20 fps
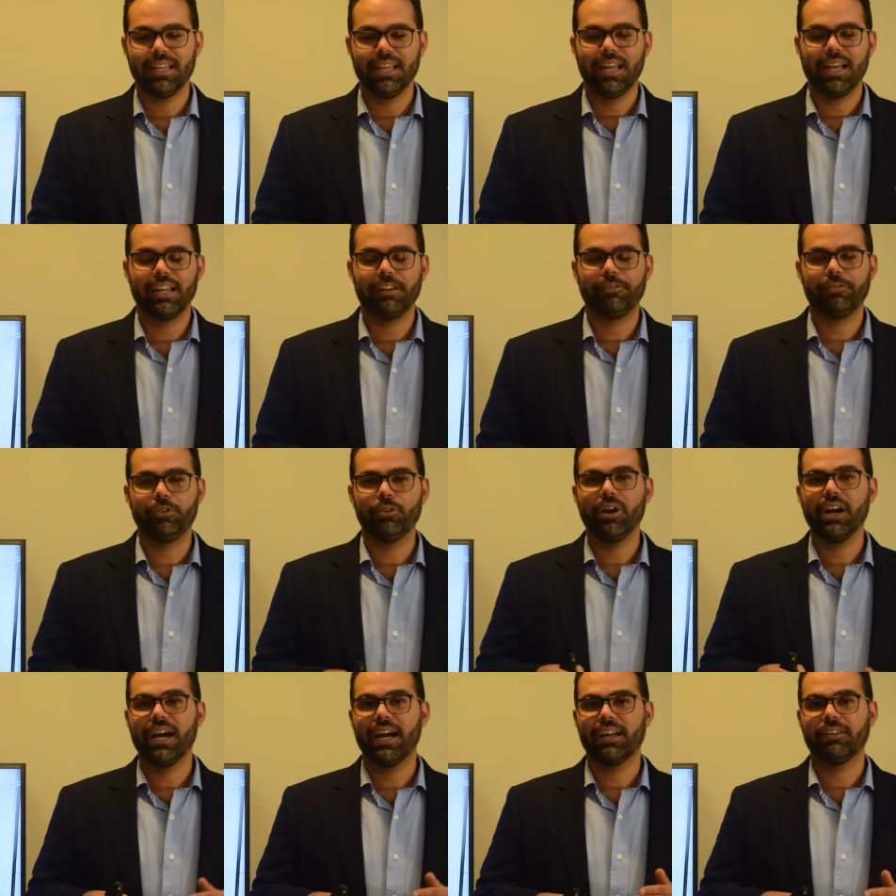And if
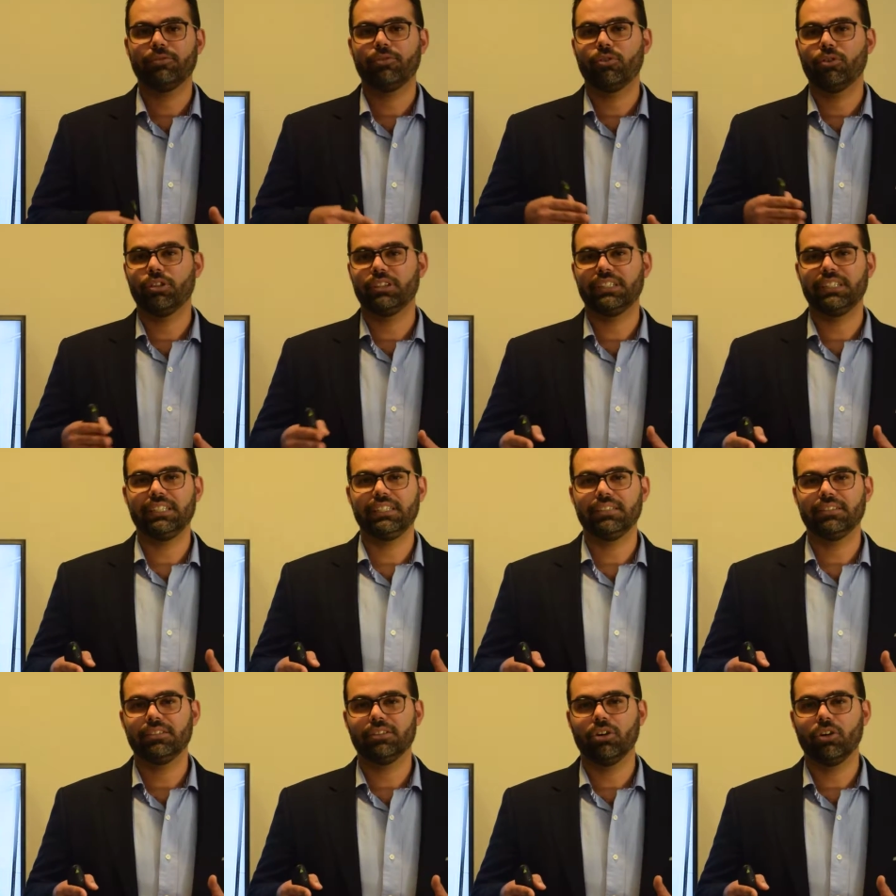you add for
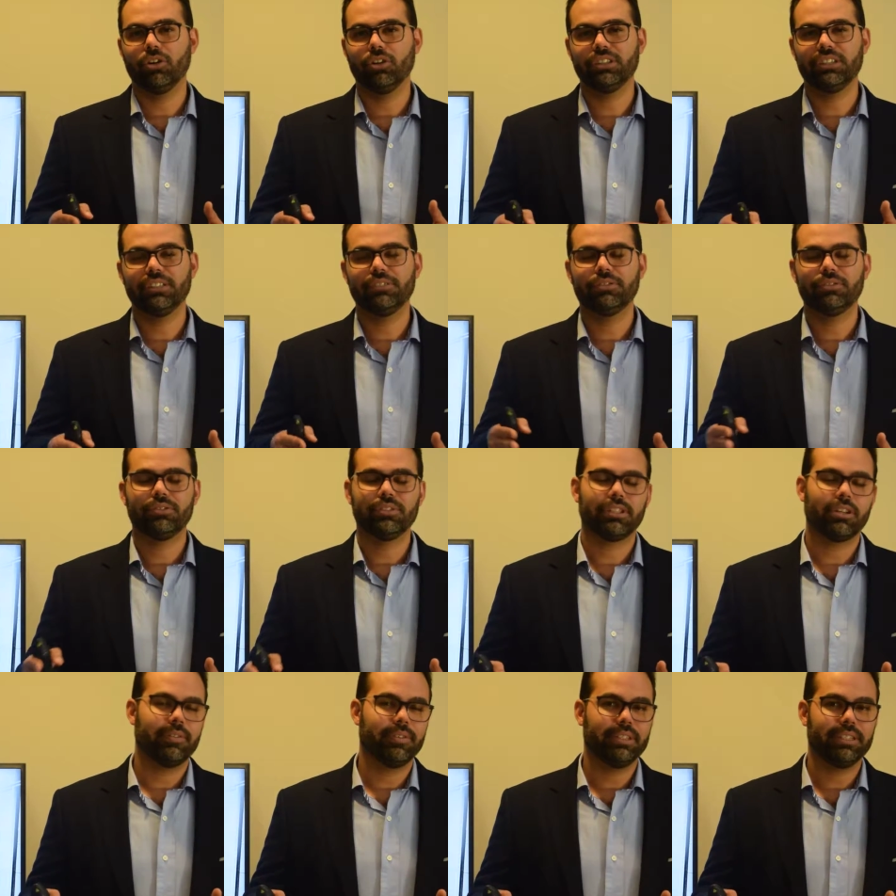all these
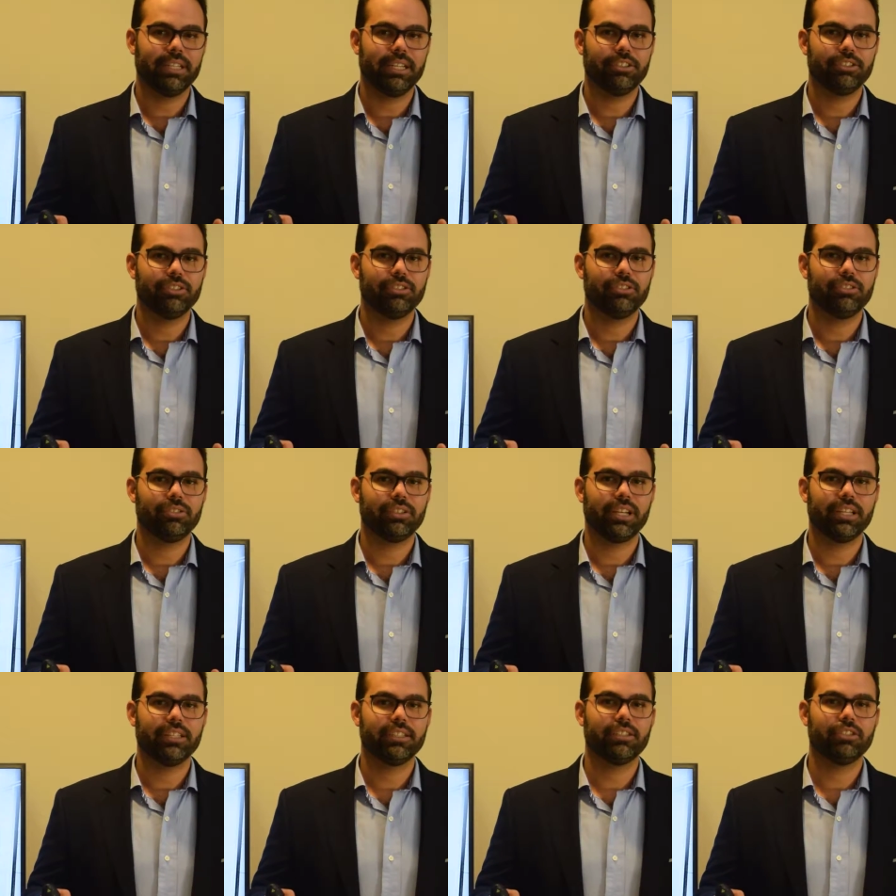recommendations
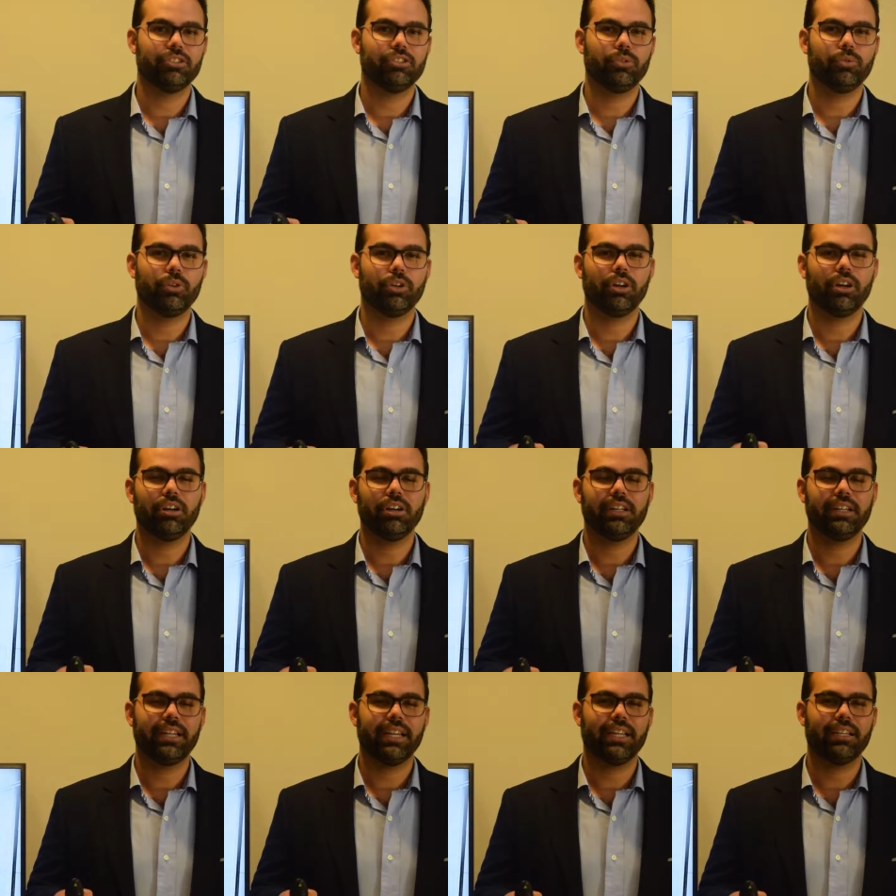together, you would
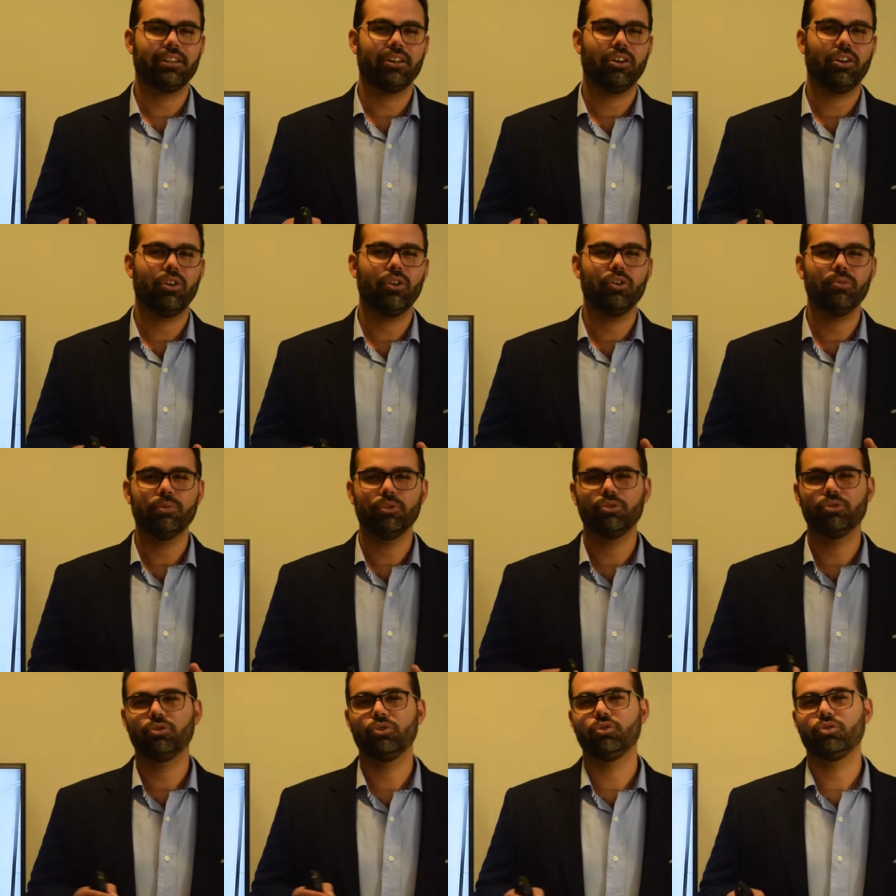get
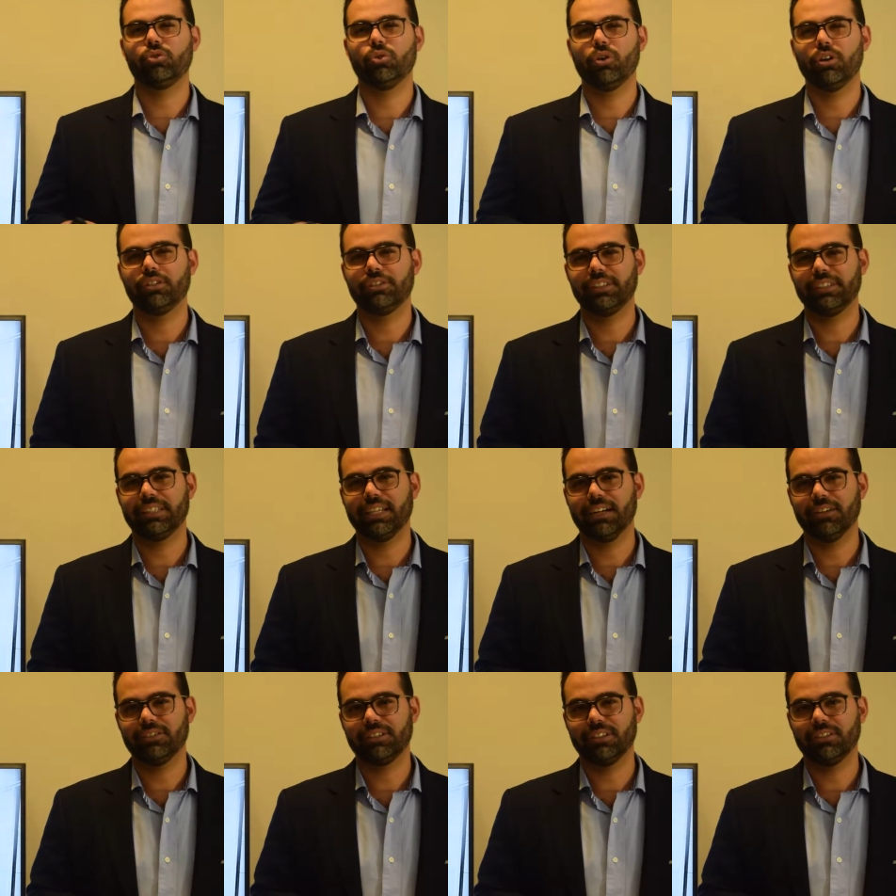almost to
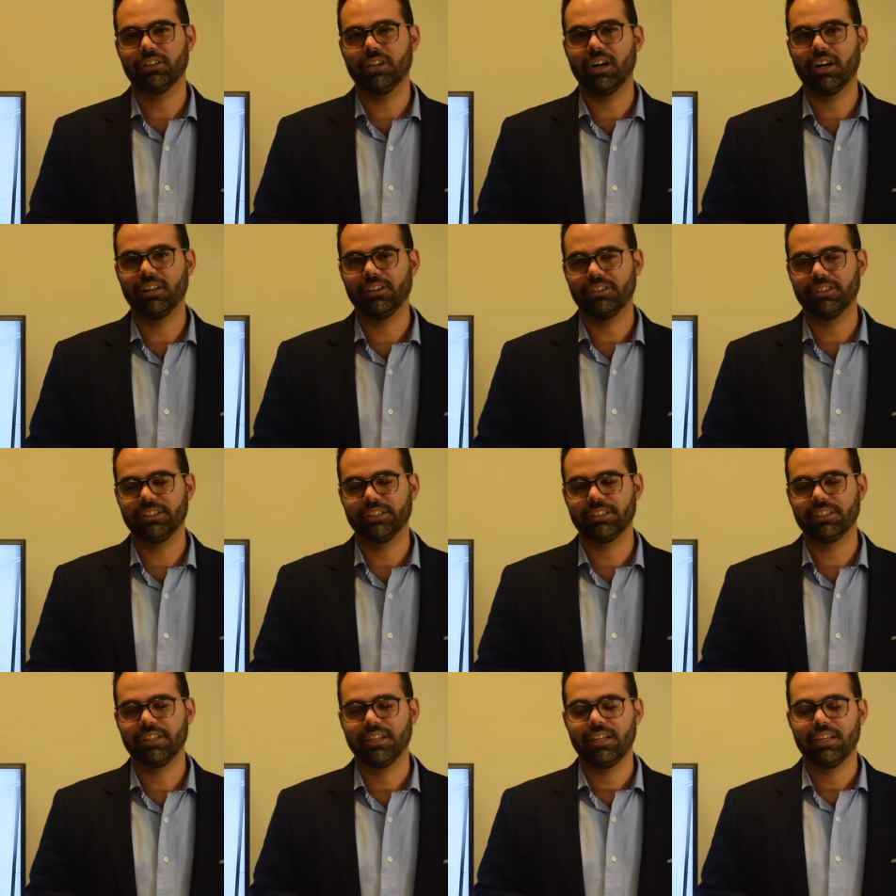
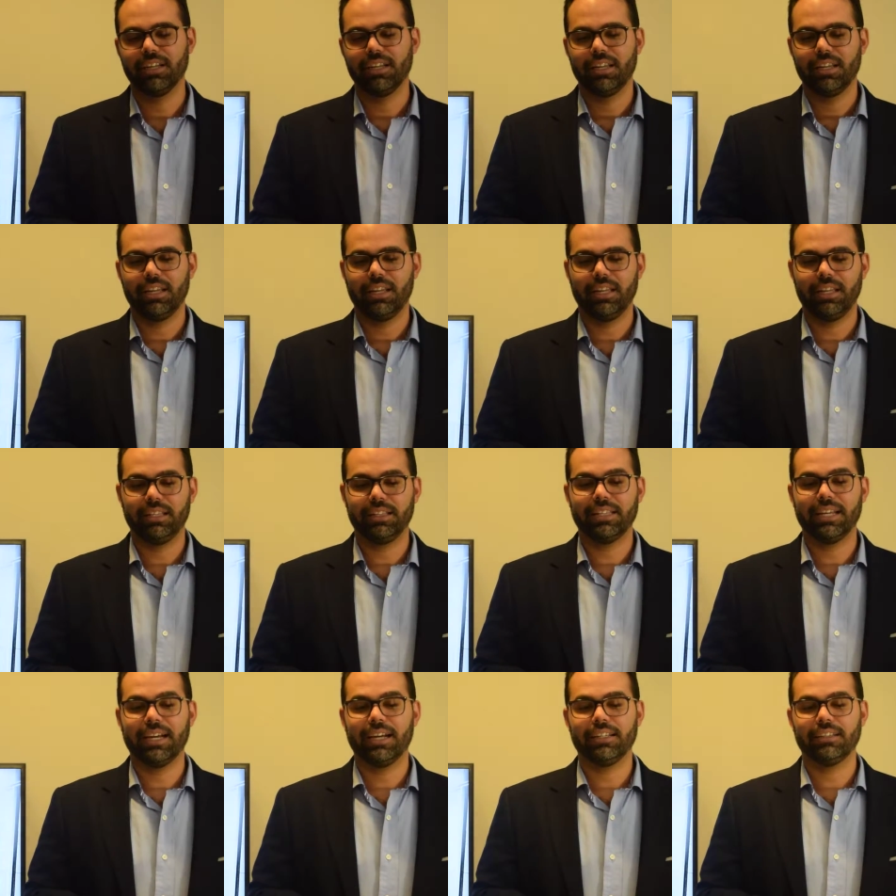$200,000 in
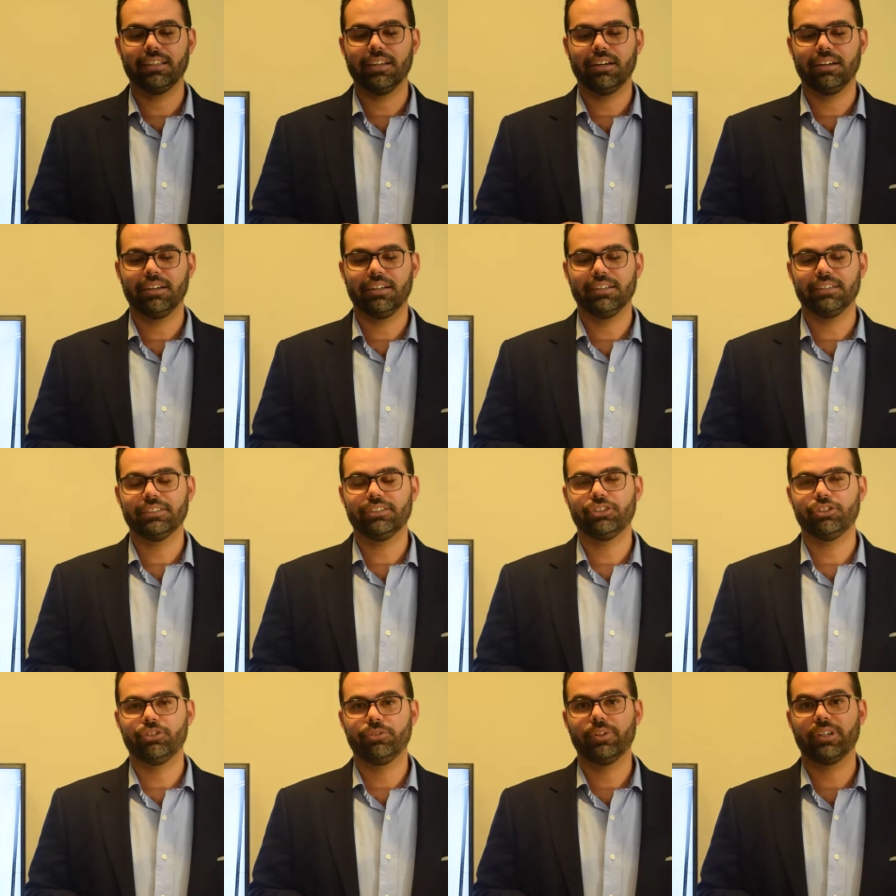that
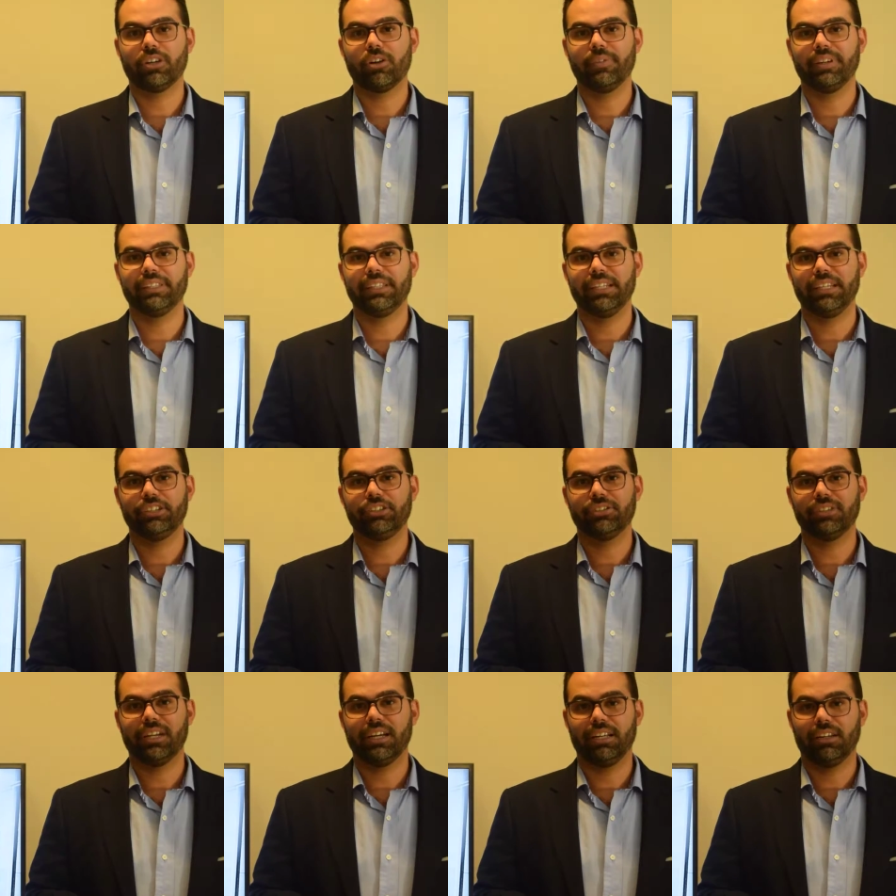third
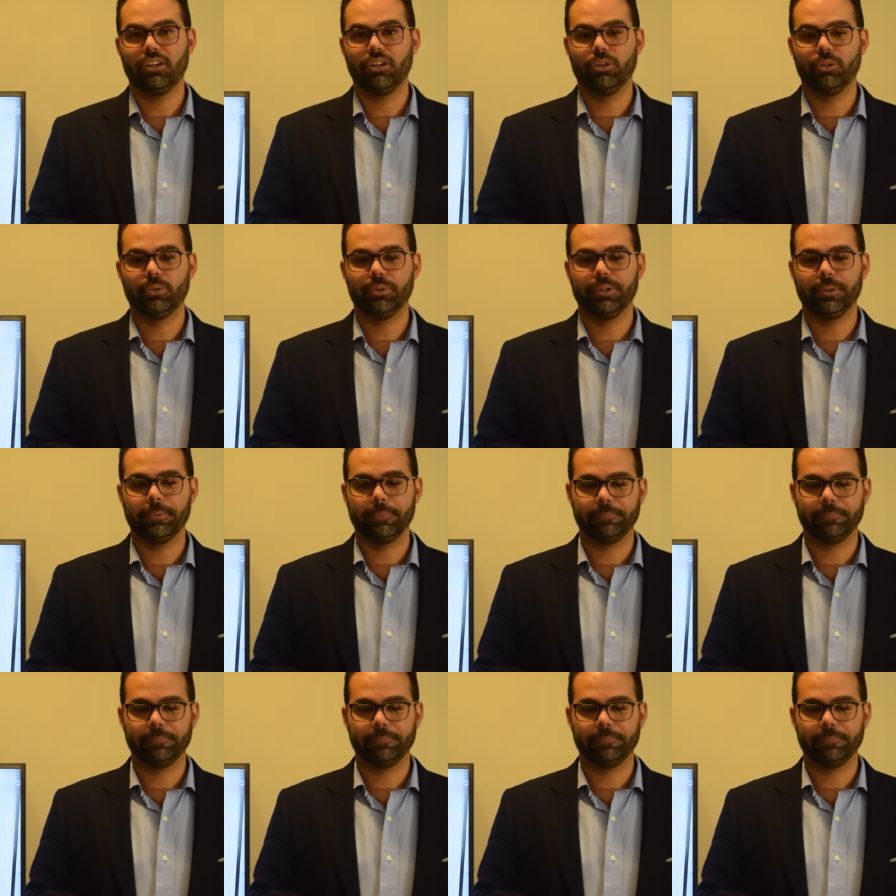recommendation alone,